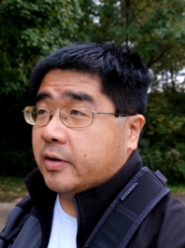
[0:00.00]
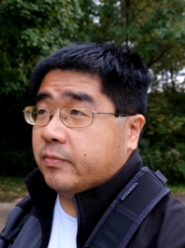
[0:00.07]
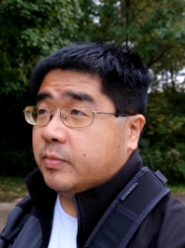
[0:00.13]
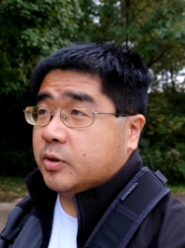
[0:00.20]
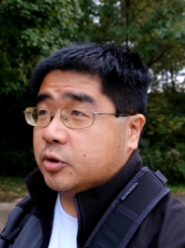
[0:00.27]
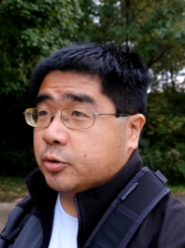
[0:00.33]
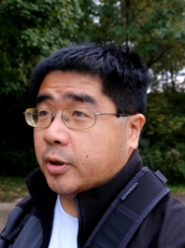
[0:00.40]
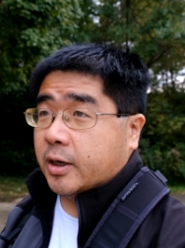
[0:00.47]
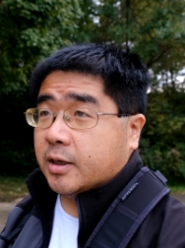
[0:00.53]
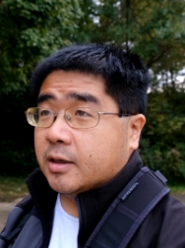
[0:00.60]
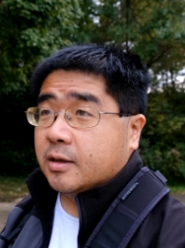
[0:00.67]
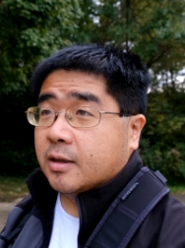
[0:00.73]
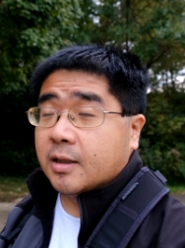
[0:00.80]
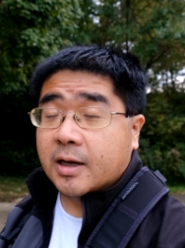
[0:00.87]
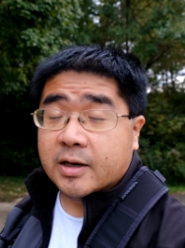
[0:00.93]
I've been
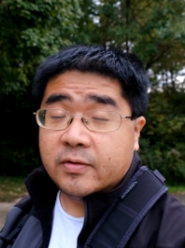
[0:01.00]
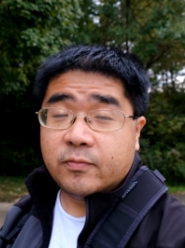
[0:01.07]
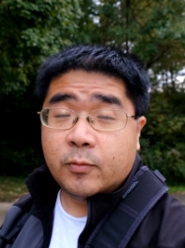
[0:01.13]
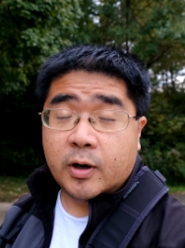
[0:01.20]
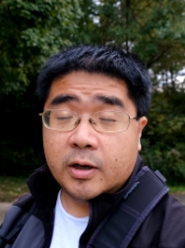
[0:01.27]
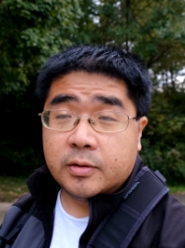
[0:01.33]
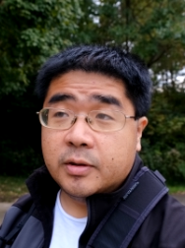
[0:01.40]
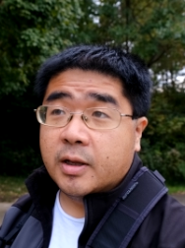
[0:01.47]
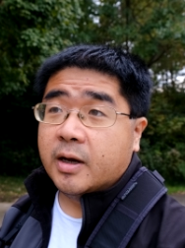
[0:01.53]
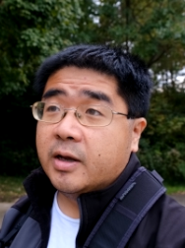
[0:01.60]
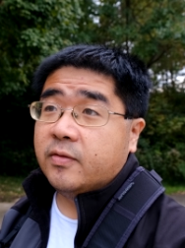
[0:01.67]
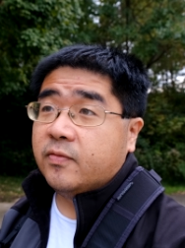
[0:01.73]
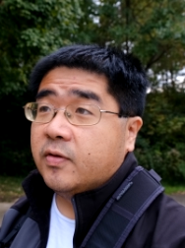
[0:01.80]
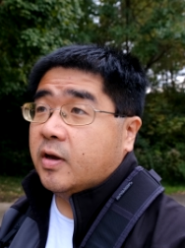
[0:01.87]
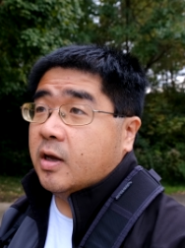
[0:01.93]
tracking a lot of
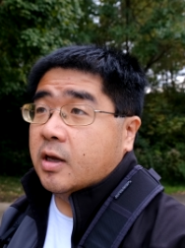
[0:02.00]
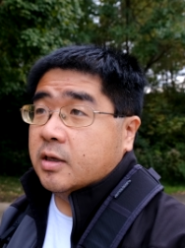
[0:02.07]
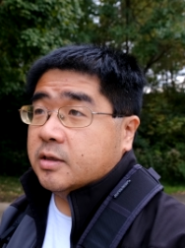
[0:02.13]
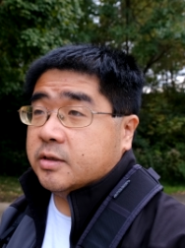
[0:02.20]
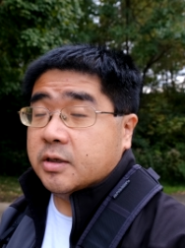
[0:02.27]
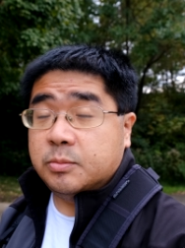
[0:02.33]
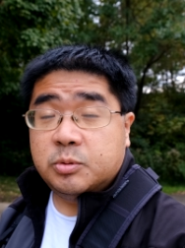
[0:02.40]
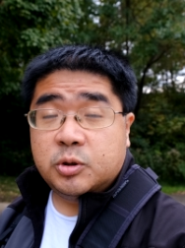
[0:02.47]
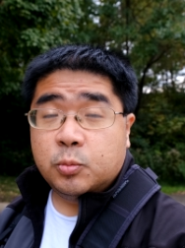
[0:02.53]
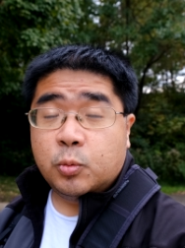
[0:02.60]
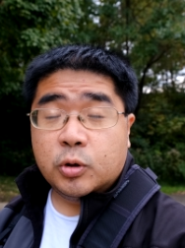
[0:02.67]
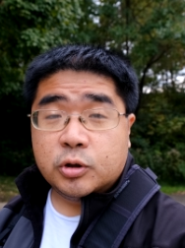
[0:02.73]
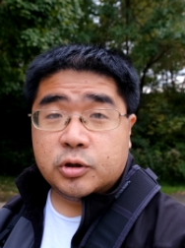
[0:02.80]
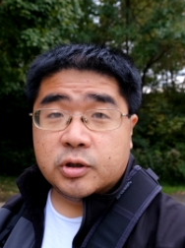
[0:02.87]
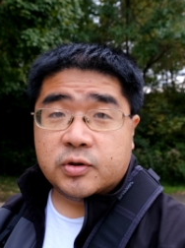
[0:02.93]
wildlife, seems to
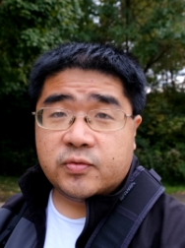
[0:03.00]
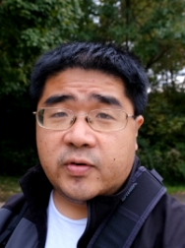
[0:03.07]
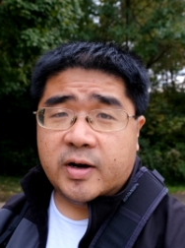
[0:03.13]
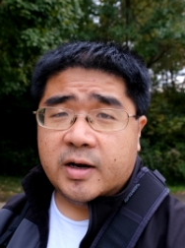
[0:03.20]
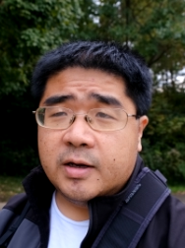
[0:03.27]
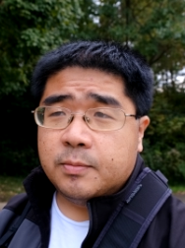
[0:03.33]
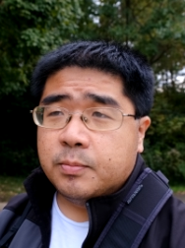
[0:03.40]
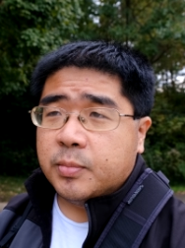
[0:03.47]
work just fine.